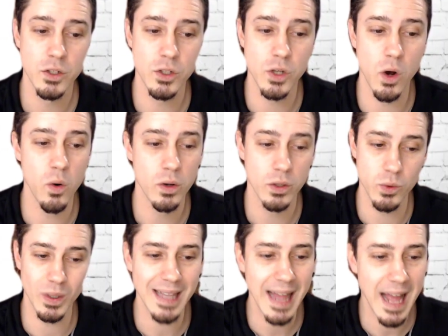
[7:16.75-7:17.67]
So
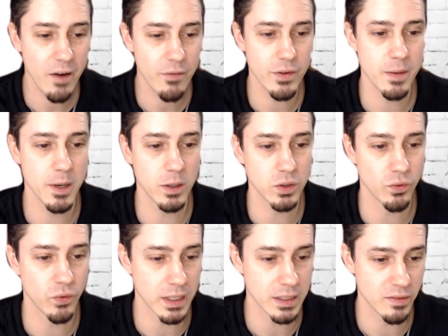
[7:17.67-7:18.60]
to allow for the
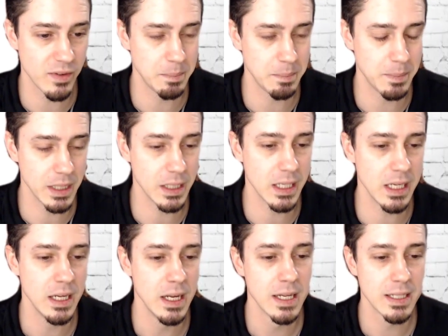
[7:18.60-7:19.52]
most
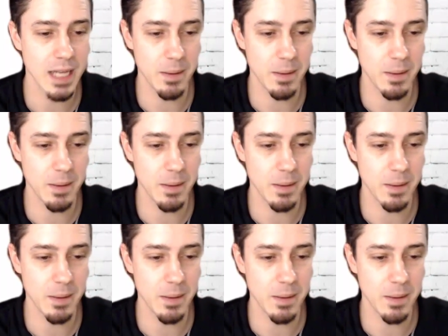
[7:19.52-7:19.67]
flexibility,